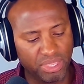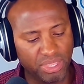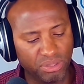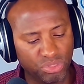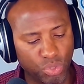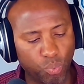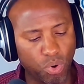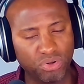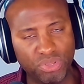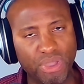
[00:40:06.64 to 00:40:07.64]

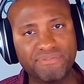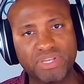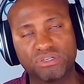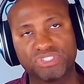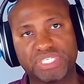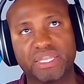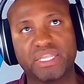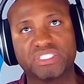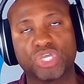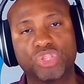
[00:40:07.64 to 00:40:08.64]
world, you have to understand
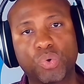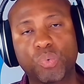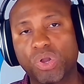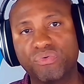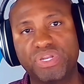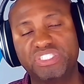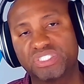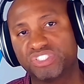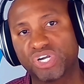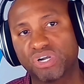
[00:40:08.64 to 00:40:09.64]
this. The world needs
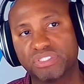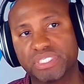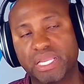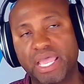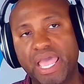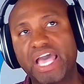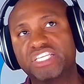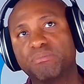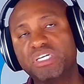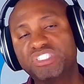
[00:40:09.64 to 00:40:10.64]
the church. As
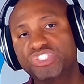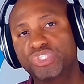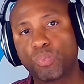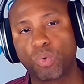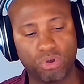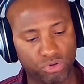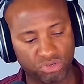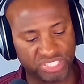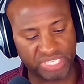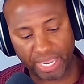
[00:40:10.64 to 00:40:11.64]
much as the world or
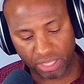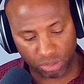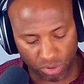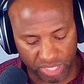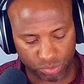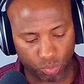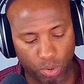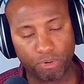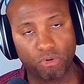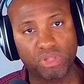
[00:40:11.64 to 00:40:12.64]
secularists will
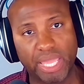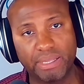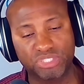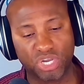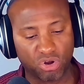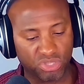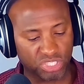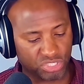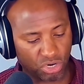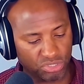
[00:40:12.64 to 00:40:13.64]
proclaim to hurt the
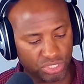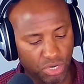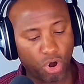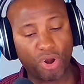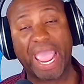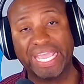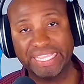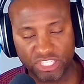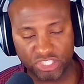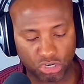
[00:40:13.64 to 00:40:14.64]
church or hate
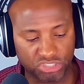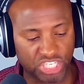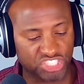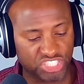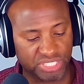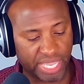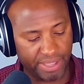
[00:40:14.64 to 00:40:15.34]
the church, I should say,